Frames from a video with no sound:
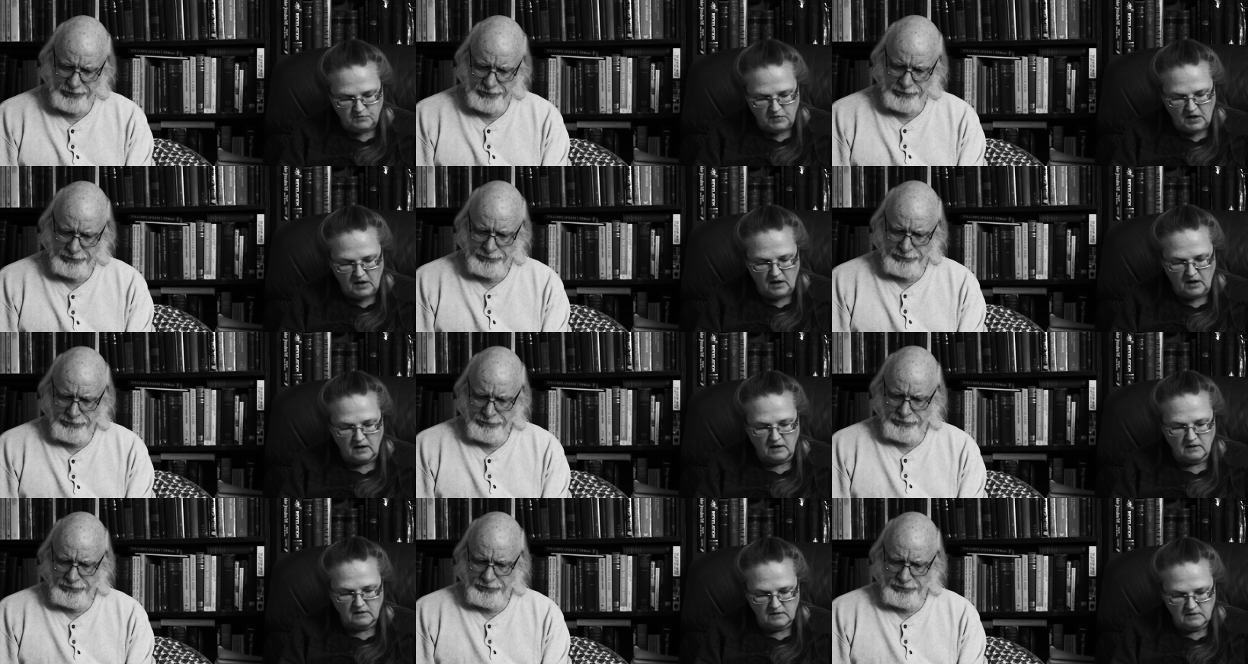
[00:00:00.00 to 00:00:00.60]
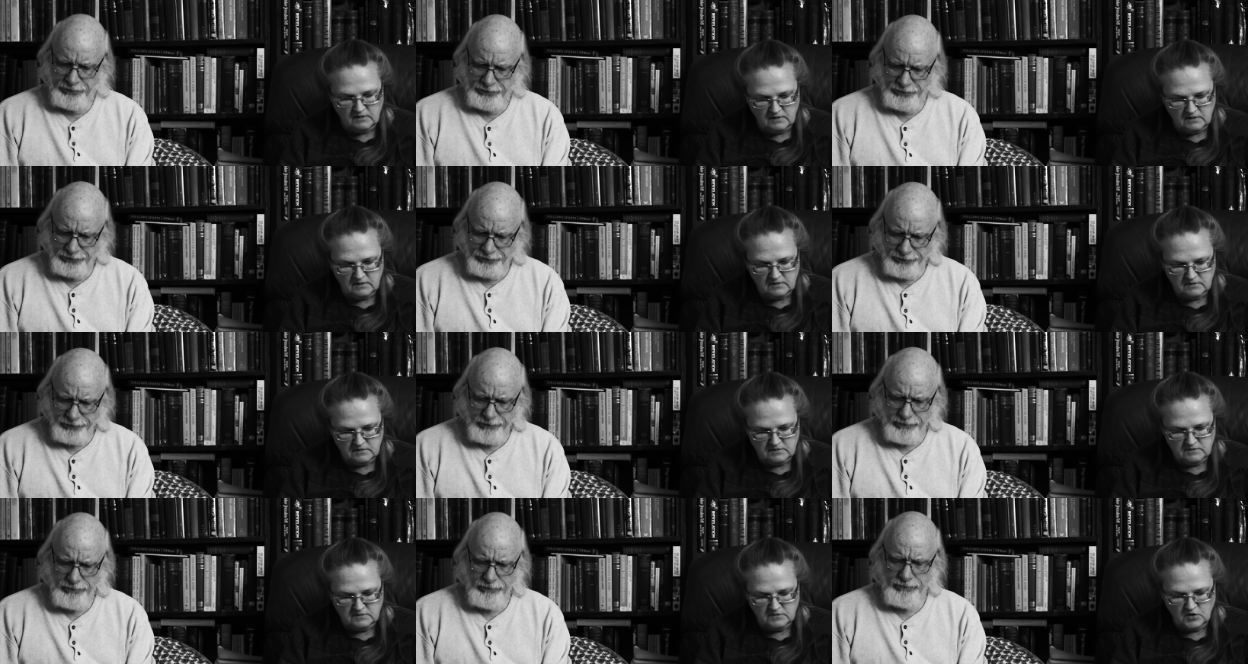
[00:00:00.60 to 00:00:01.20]
Speaker 1: being
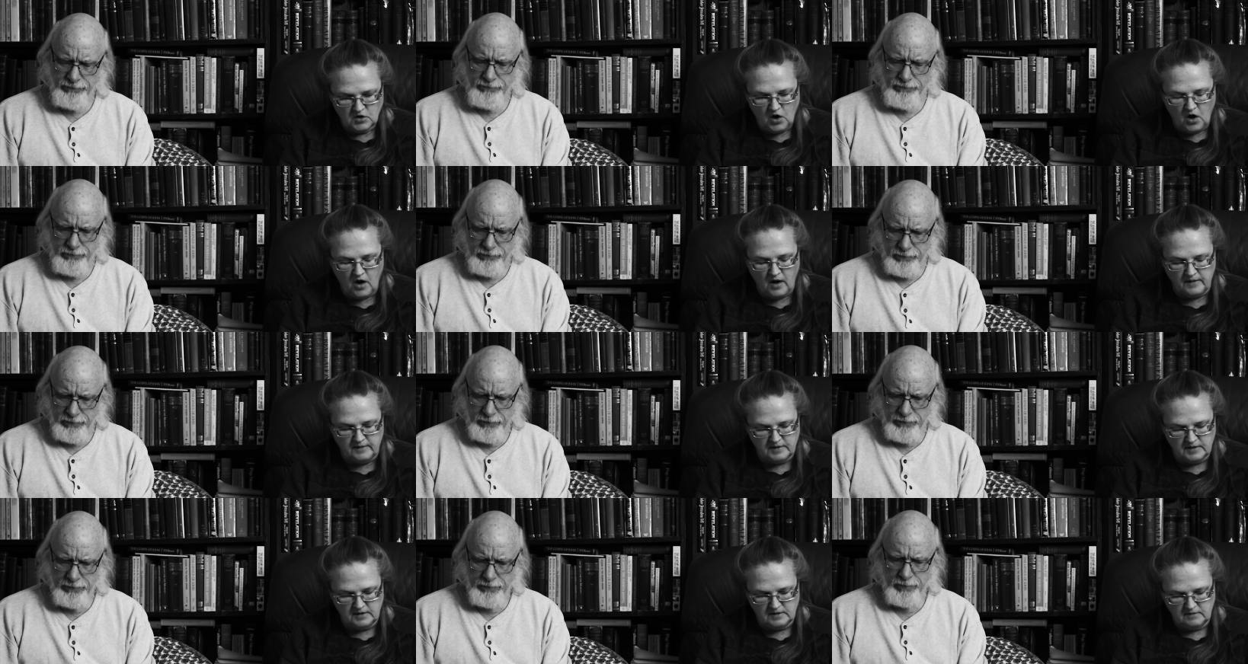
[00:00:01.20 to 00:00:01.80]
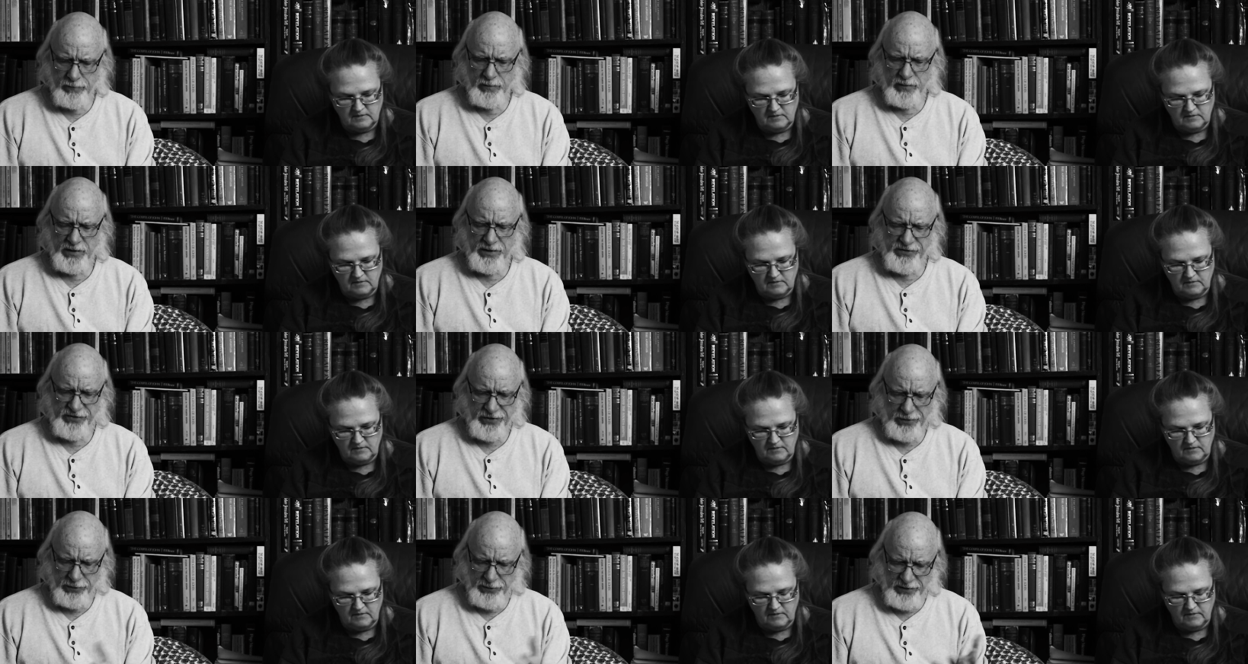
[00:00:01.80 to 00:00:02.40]
caught.
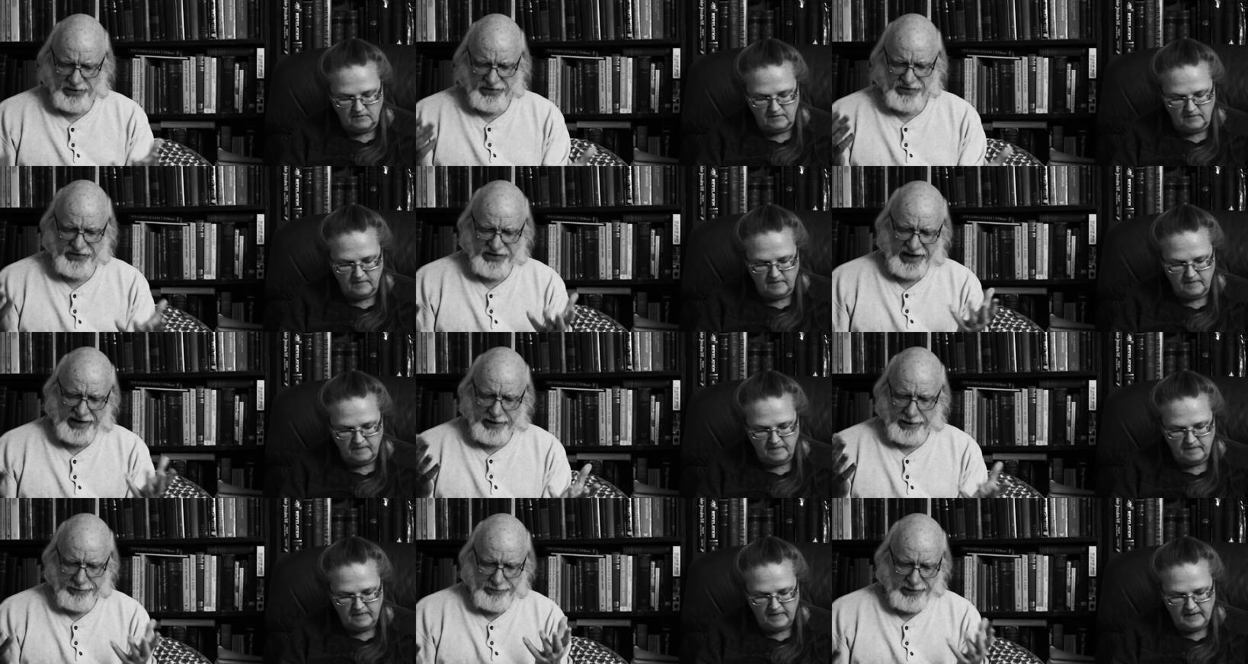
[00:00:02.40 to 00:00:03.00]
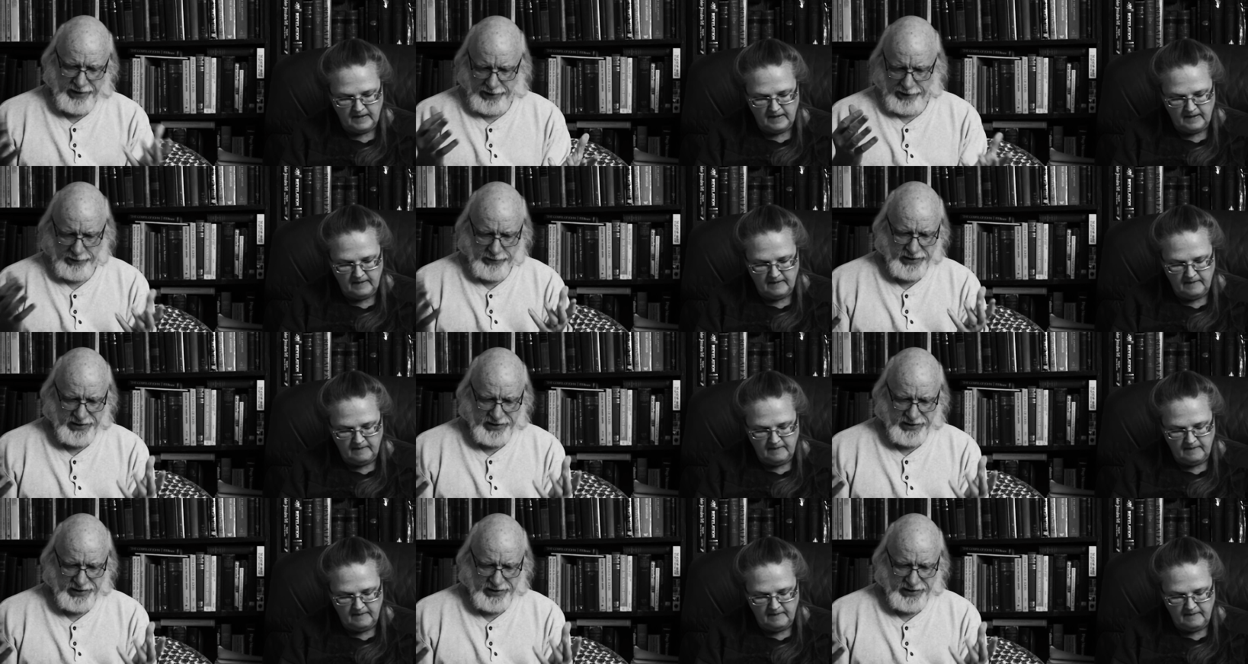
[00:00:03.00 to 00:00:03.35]
Speaker 2: So the setup here